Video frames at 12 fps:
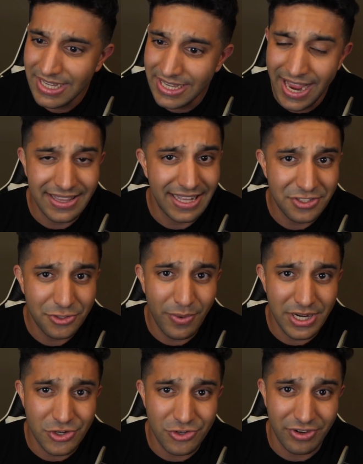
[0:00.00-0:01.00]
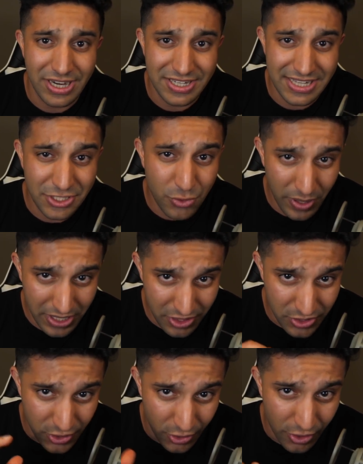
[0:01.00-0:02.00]
yeah, that's quite strange. That's quite
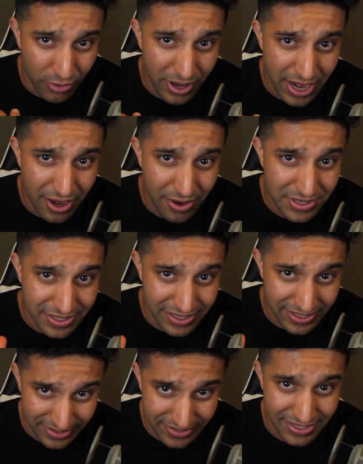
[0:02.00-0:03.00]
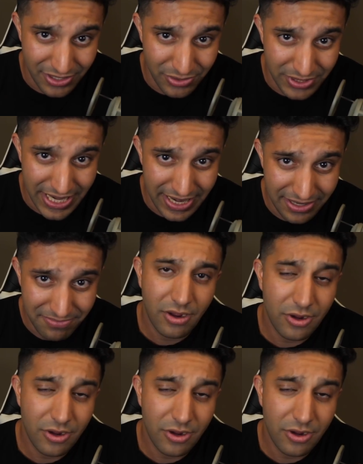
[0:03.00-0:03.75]
the turnaround in a single day.